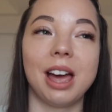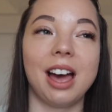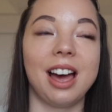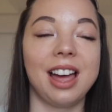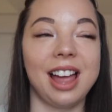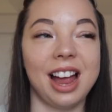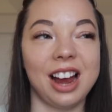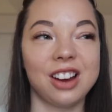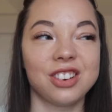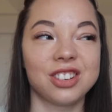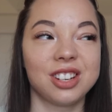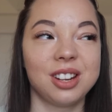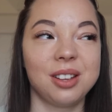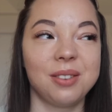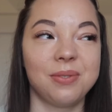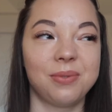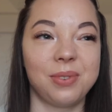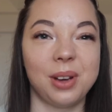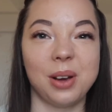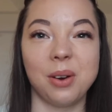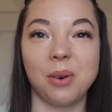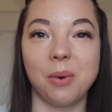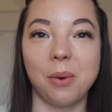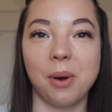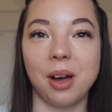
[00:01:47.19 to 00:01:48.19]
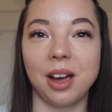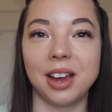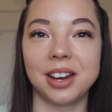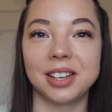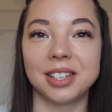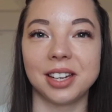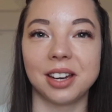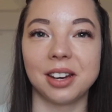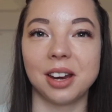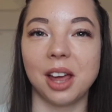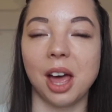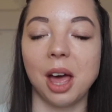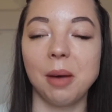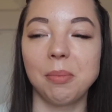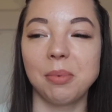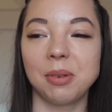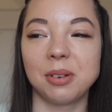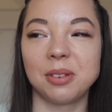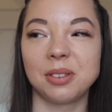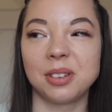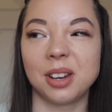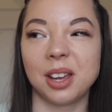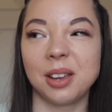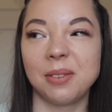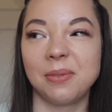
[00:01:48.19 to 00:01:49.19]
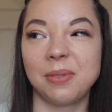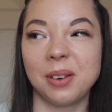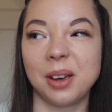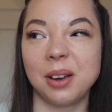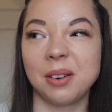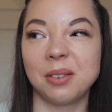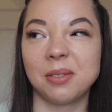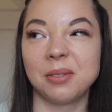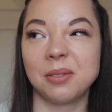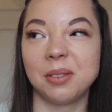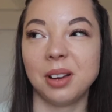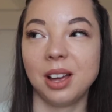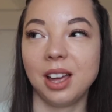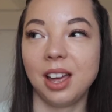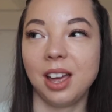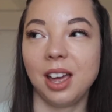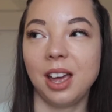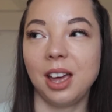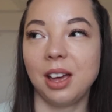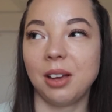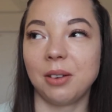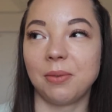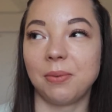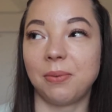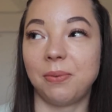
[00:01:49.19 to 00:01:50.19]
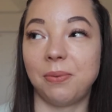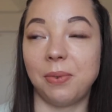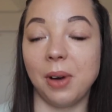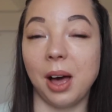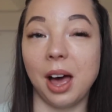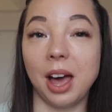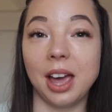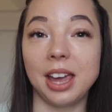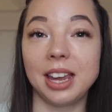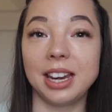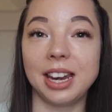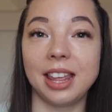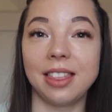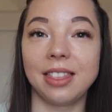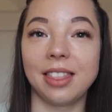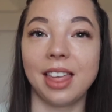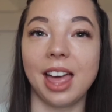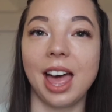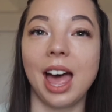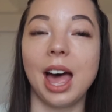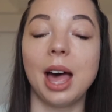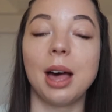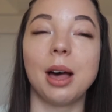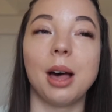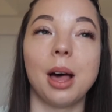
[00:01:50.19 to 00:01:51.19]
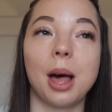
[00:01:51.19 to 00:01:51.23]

I actually feel quite done up and I feel fine in that.